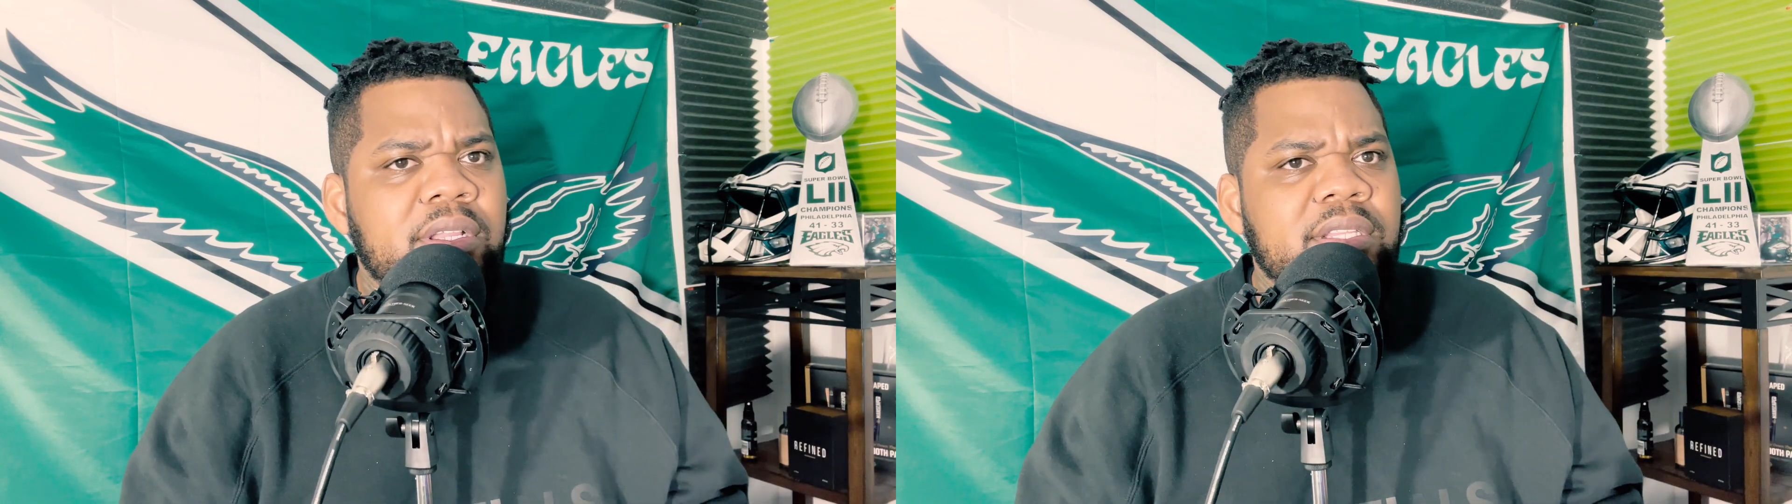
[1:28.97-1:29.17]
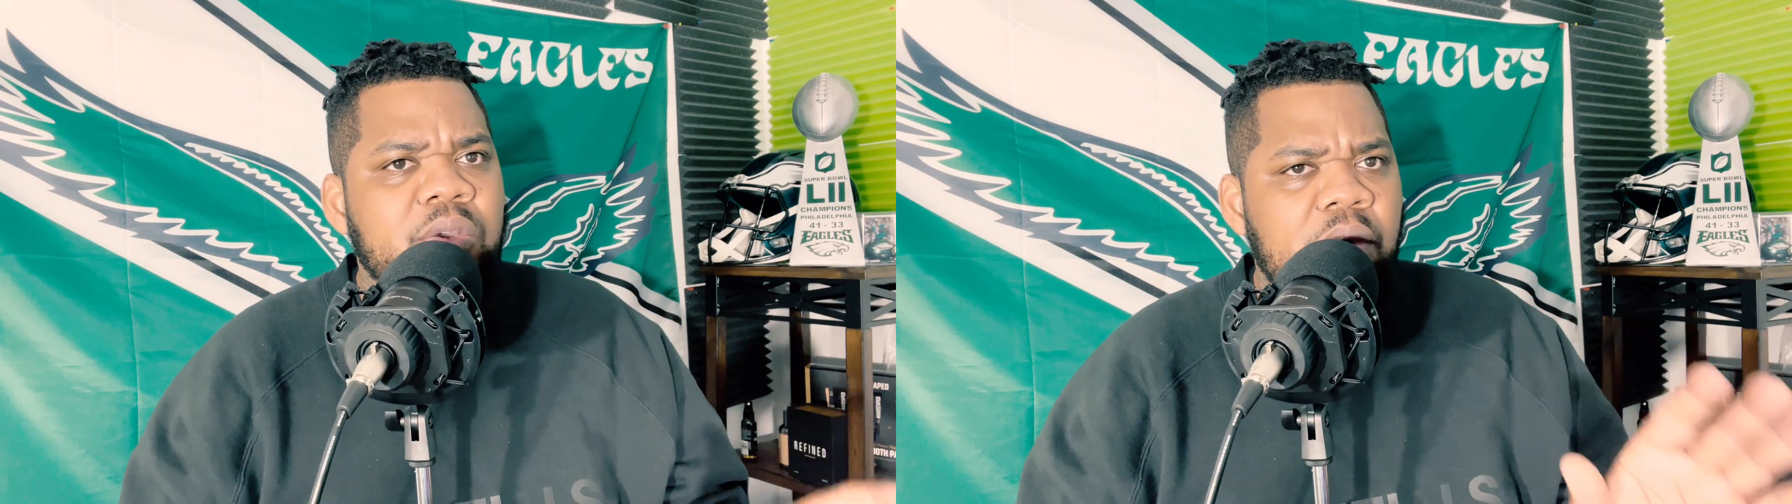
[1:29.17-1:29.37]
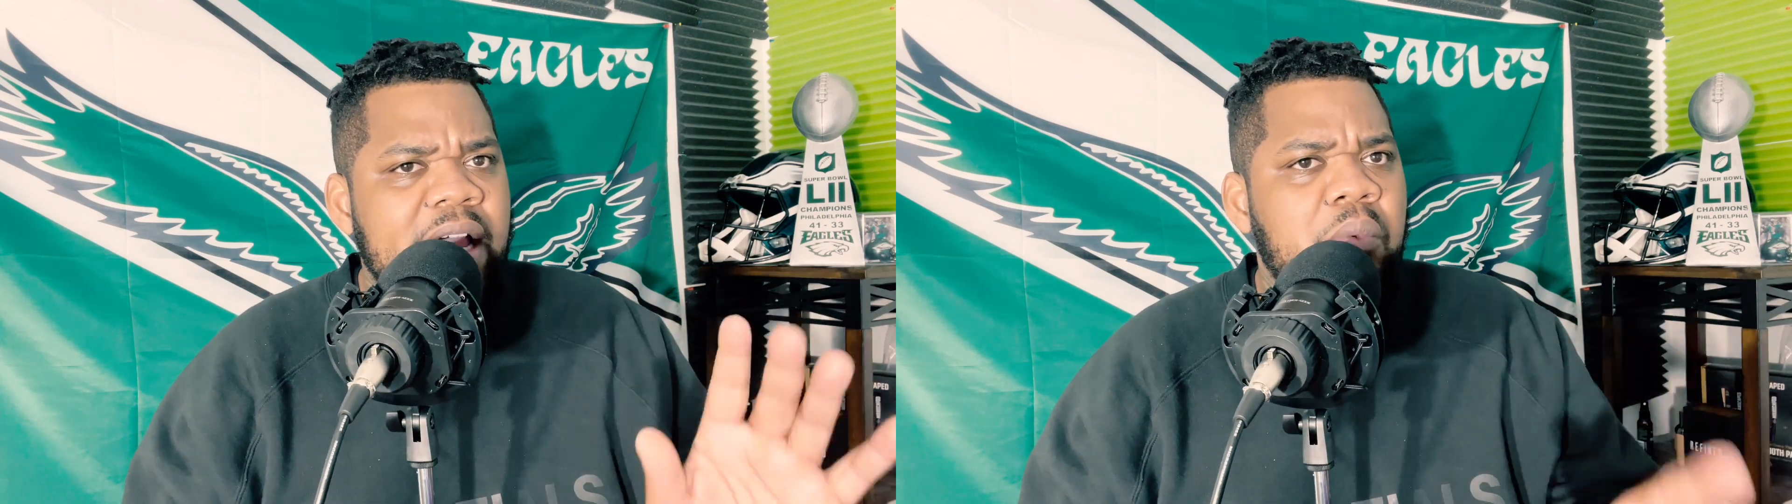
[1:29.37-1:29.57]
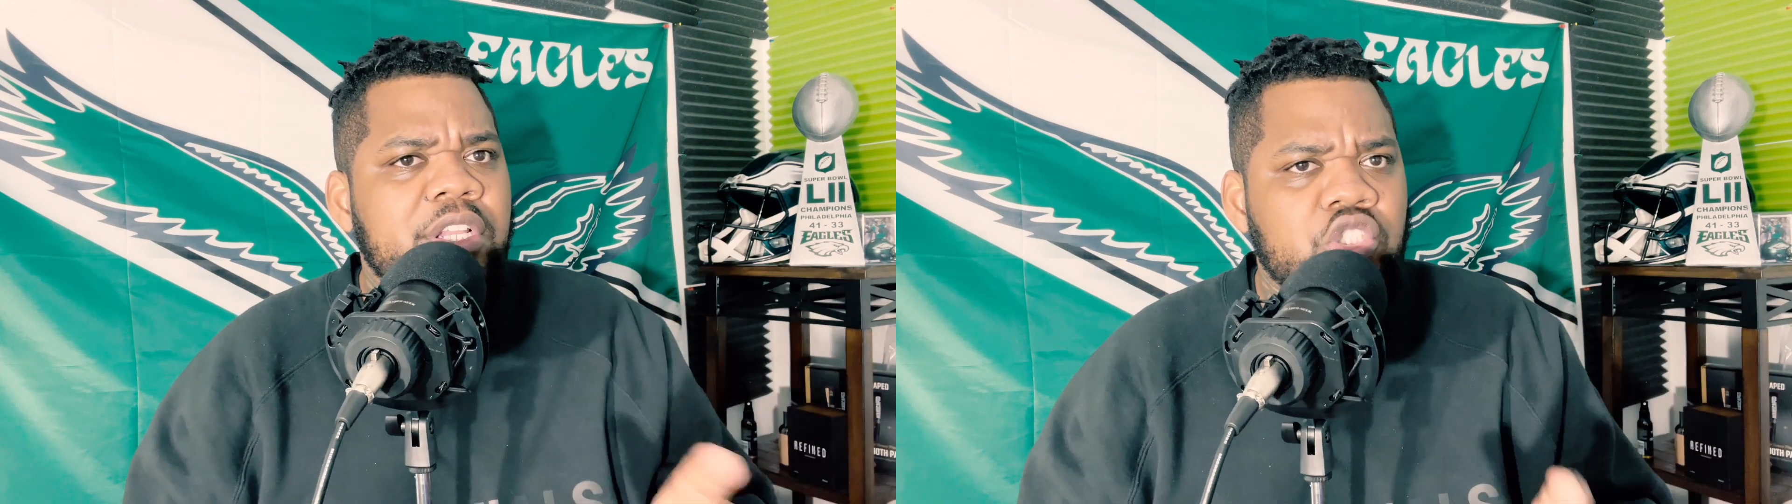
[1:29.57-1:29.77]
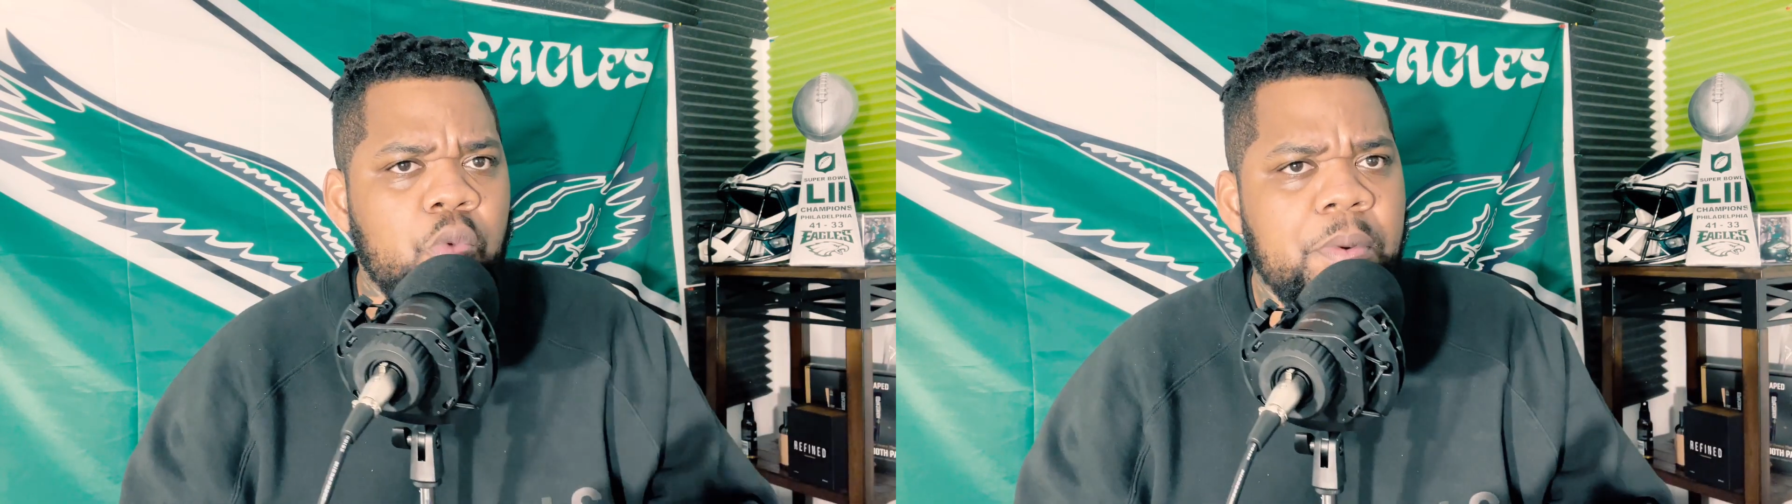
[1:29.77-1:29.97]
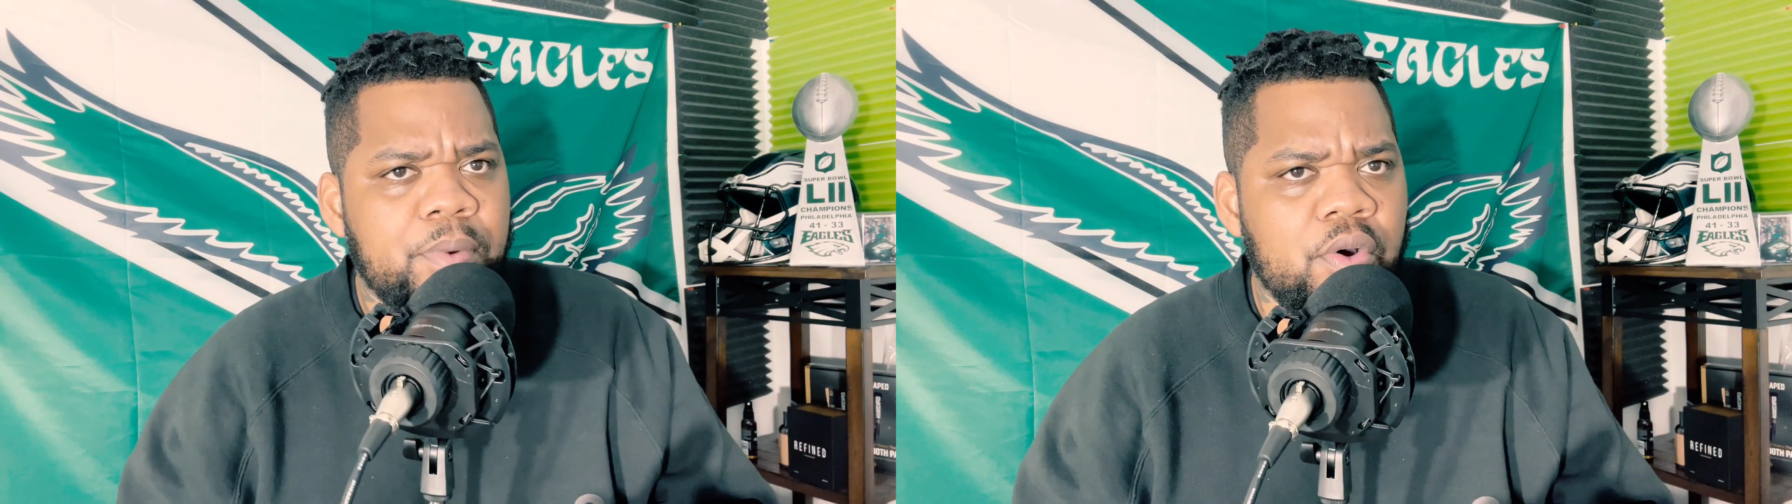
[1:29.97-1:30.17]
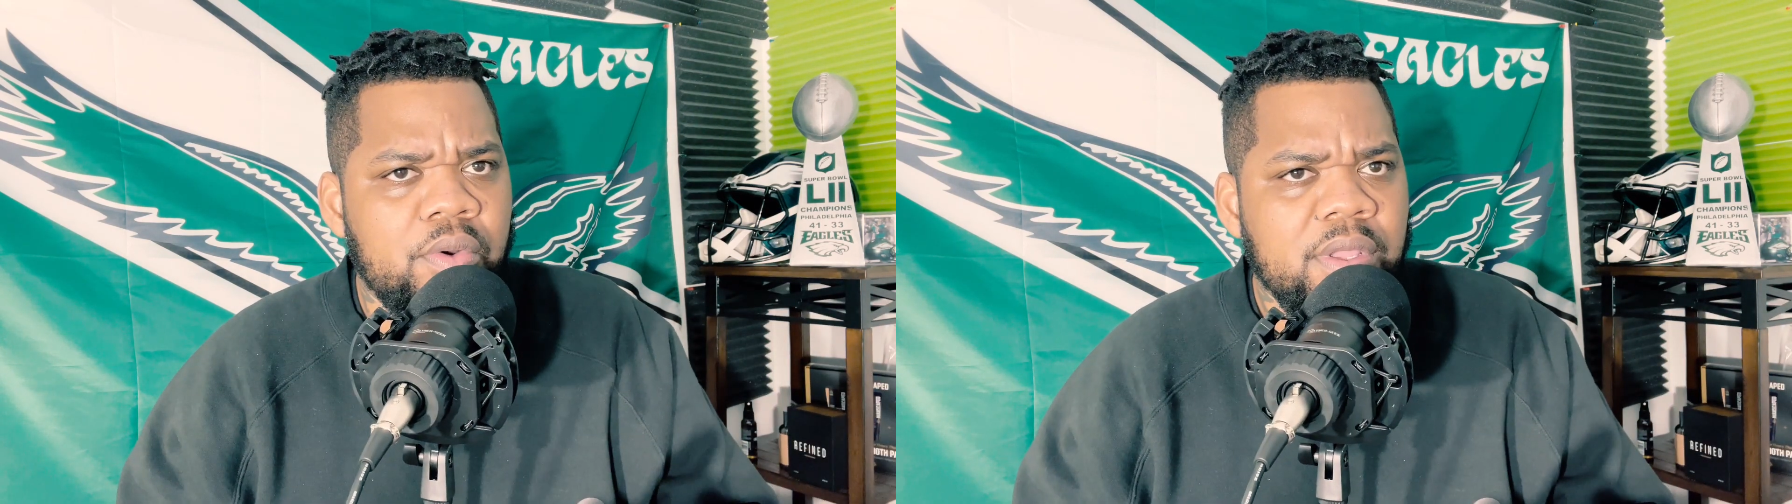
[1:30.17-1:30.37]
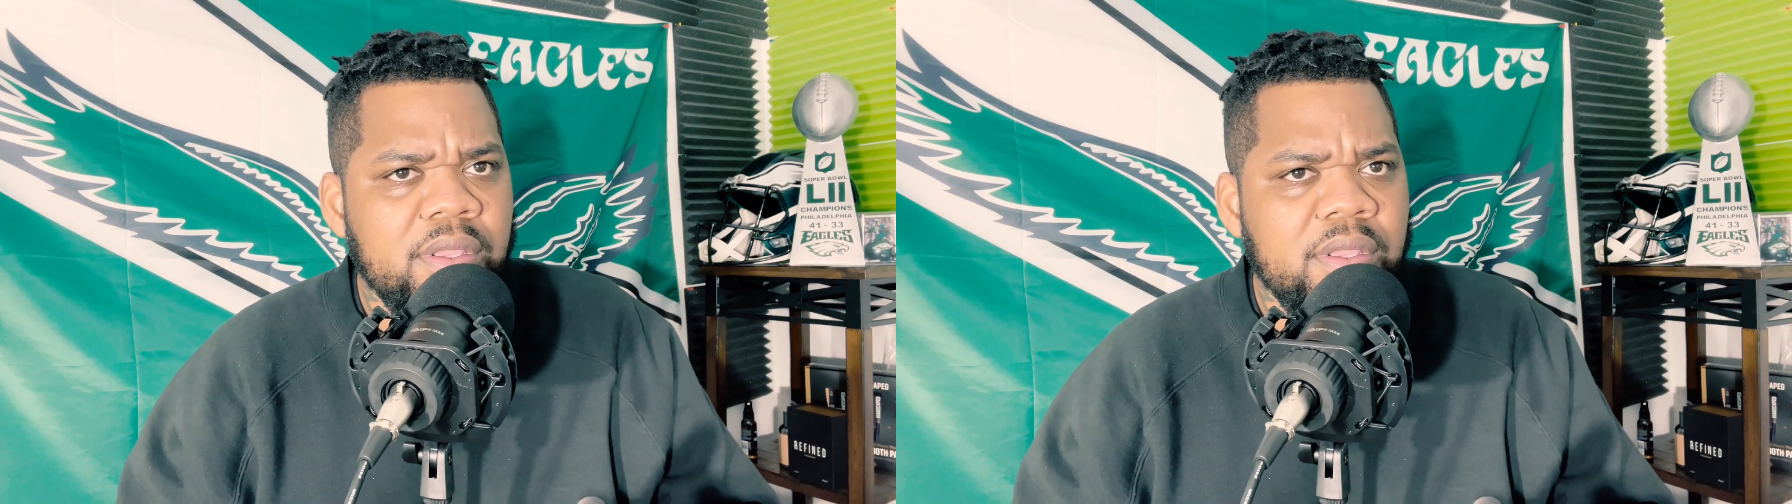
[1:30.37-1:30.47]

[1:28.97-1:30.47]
the one that won the Super Bowl.